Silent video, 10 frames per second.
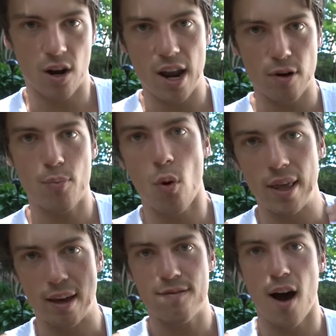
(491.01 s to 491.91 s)
on every
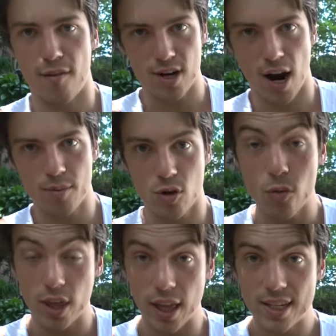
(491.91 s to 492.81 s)
point like five times to
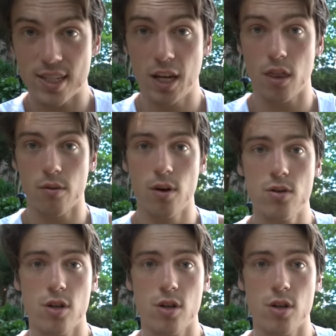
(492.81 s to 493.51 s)
really like sink it through.